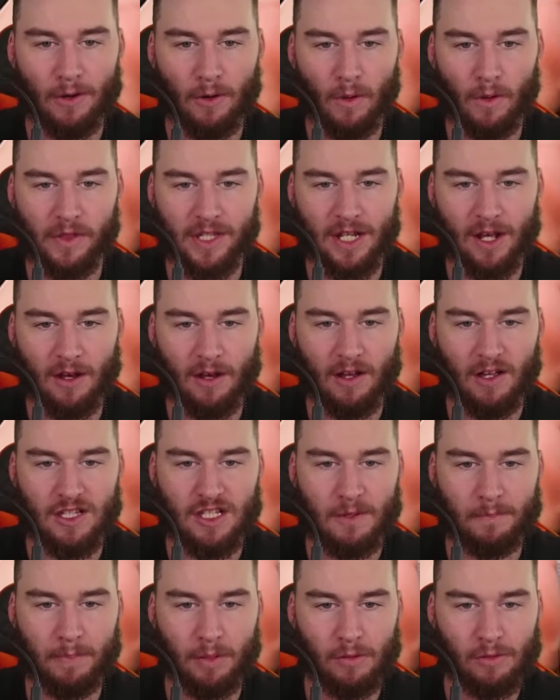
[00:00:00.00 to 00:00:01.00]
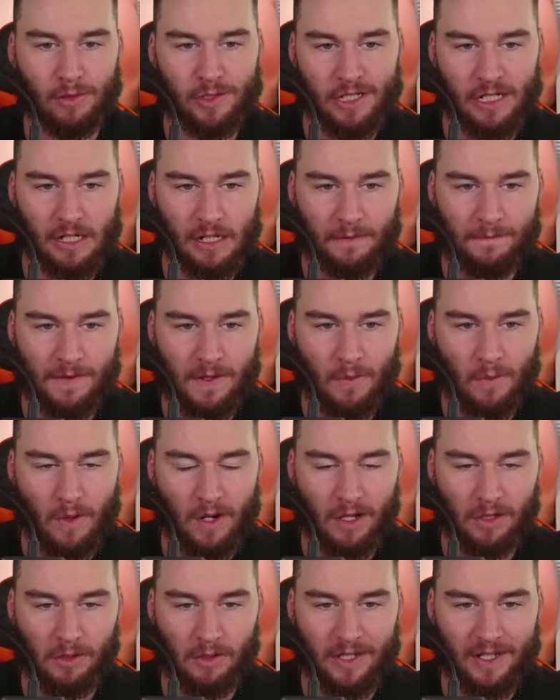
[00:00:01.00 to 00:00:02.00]
are all the odds. Pause it if you want
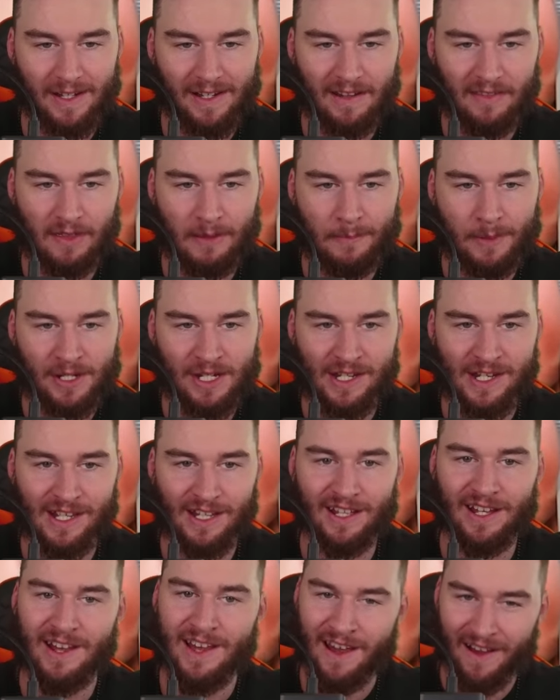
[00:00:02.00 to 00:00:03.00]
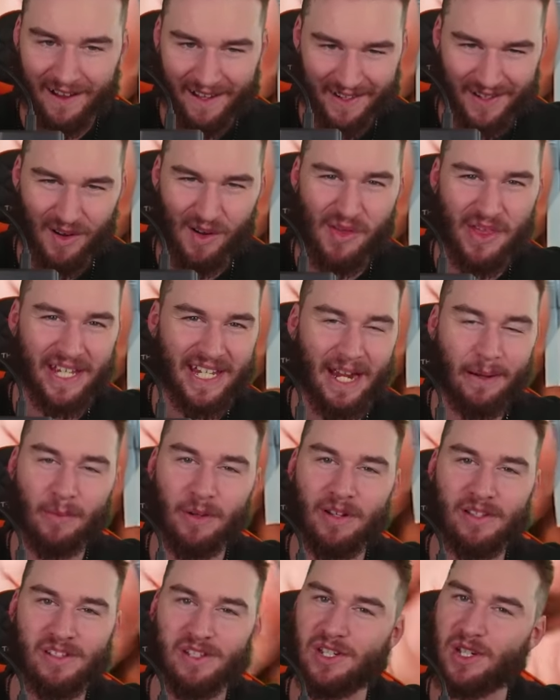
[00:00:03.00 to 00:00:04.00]
to look at anything particular. I know the camera
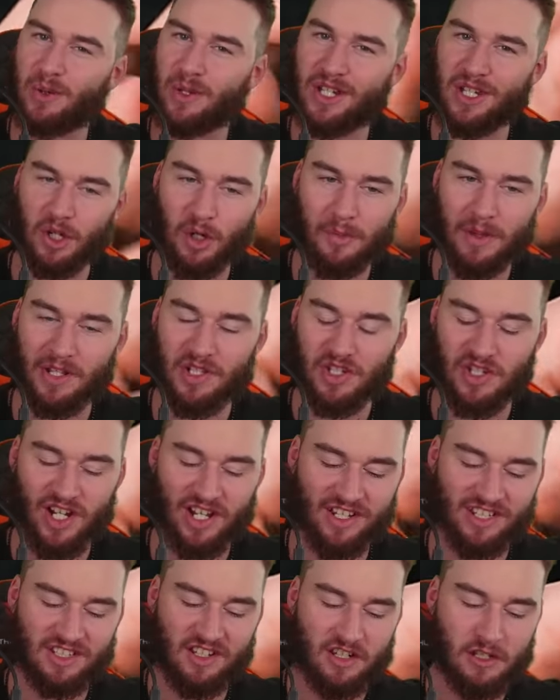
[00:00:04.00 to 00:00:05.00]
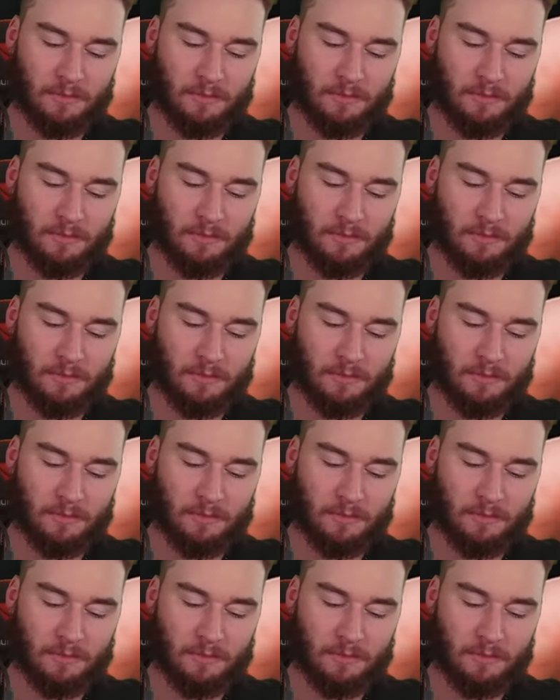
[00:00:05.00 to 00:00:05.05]
doesn't do it too much justice,